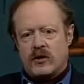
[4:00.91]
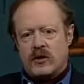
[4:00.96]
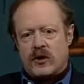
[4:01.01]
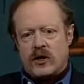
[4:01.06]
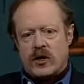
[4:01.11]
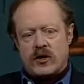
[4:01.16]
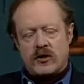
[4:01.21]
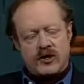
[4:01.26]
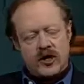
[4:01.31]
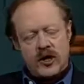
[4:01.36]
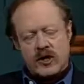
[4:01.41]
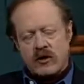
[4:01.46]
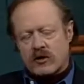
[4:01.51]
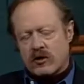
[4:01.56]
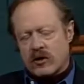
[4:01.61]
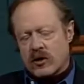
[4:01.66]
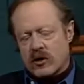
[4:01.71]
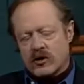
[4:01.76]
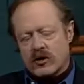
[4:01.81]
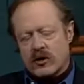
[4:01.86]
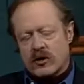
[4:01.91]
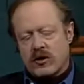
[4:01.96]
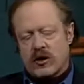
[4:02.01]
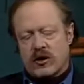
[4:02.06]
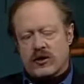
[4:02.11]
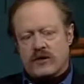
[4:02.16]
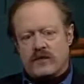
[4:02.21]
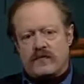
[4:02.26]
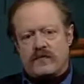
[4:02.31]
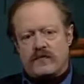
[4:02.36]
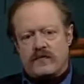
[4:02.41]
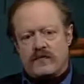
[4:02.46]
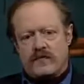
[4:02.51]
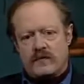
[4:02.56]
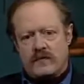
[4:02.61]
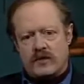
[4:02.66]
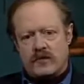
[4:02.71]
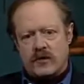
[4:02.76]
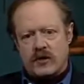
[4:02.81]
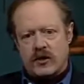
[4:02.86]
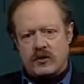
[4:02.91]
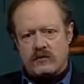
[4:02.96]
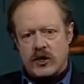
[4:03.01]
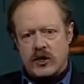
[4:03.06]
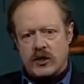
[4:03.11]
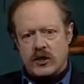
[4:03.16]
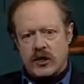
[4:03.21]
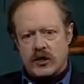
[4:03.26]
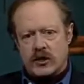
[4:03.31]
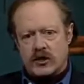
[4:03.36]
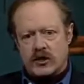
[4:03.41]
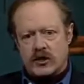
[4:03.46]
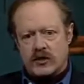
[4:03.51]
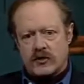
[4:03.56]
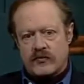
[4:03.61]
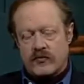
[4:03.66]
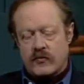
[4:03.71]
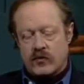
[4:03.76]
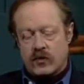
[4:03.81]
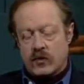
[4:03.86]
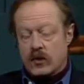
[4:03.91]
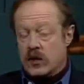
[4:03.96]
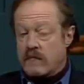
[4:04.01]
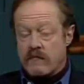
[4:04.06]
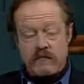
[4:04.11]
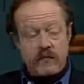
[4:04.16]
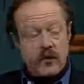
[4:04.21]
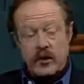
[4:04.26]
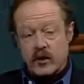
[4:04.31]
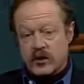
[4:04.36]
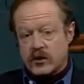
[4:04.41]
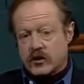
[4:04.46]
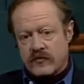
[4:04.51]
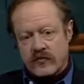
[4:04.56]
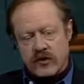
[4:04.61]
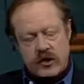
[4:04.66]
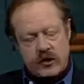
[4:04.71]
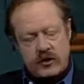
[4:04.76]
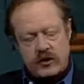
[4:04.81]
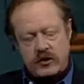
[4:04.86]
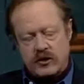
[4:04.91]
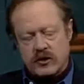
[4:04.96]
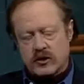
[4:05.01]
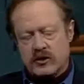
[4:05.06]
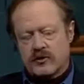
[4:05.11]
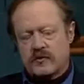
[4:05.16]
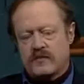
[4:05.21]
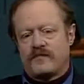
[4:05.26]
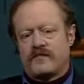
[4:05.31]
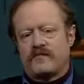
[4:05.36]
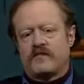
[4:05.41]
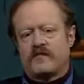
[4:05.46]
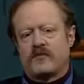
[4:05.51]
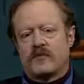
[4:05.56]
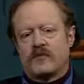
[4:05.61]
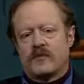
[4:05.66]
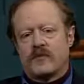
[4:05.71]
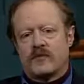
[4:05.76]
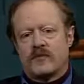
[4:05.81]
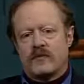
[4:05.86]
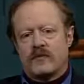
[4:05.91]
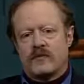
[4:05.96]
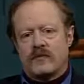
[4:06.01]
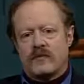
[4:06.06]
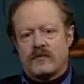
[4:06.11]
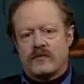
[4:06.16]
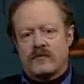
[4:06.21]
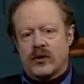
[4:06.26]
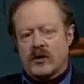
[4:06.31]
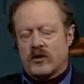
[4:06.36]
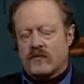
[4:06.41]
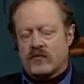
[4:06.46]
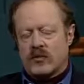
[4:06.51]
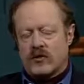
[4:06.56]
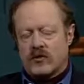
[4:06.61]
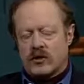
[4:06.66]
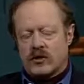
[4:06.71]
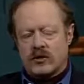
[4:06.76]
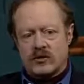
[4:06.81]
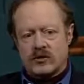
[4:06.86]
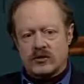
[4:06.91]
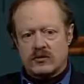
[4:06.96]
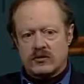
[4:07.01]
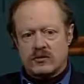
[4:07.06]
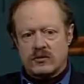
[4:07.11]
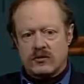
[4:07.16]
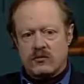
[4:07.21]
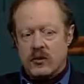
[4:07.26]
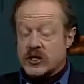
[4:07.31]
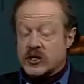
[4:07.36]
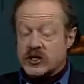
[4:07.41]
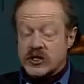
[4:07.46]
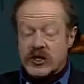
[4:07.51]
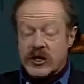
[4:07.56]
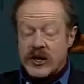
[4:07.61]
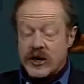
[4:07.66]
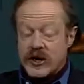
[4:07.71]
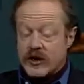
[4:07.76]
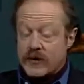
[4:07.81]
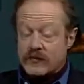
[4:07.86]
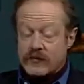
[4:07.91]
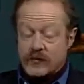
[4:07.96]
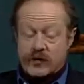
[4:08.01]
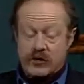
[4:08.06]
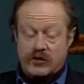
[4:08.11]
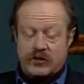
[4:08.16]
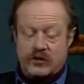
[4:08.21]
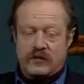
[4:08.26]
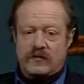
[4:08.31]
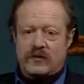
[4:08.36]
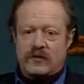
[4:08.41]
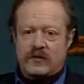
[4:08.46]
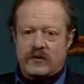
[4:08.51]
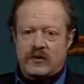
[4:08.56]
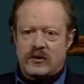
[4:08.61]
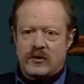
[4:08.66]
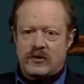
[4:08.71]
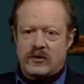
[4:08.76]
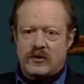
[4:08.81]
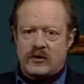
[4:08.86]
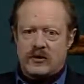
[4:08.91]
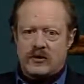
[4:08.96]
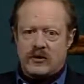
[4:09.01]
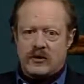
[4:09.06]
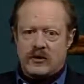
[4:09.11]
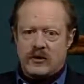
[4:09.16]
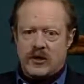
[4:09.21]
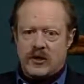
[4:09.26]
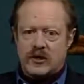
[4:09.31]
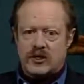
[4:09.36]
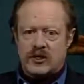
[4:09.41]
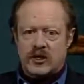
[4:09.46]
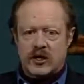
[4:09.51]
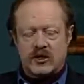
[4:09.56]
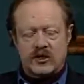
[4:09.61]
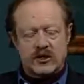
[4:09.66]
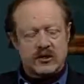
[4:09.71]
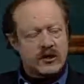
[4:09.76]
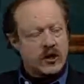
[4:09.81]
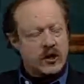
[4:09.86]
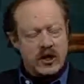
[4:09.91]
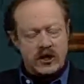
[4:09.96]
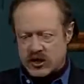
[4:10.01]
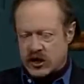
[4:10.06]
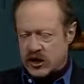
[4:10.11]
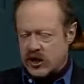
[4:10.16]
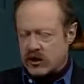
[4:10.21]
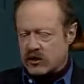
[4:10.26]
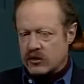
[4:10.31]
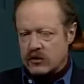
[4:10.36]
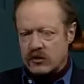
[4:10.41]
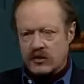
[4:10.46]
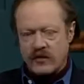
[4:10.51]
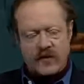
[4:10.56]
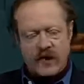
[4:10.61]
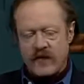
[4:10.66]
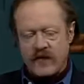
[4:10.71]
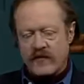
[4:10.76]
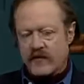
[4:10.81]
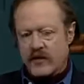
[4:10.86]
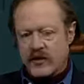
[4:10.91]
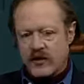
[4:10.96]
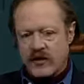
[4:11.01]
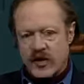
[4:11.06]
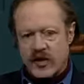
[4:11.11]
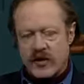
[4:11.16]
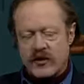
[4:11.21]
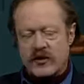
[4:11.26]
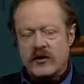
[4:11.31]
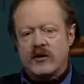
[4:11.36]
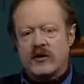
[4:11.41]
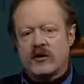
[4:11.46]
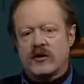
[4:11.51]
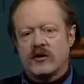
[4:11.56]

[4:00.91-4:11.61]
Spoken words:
And this cycle goes on, in many cases, for millions of years. But of course, what does that add up to? It's just a cycle of life and death,